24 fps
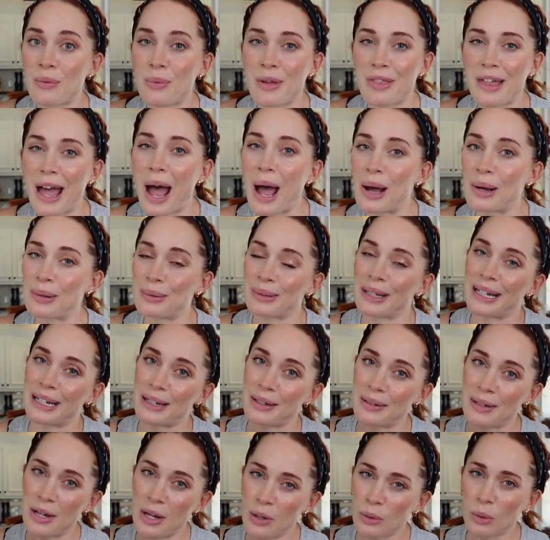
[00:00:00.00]
without like
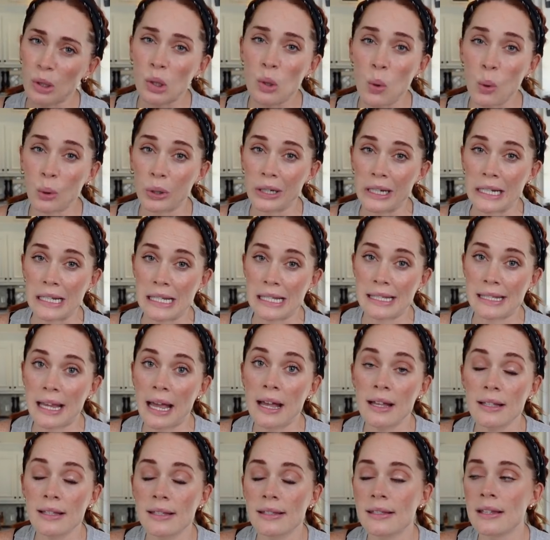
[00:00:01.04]
recording
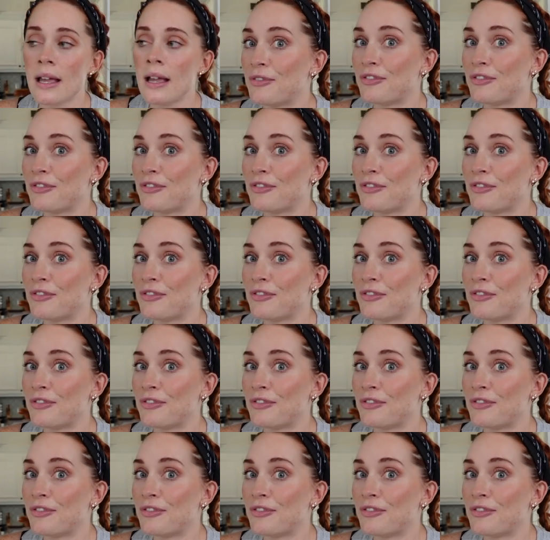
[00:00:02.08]
sets,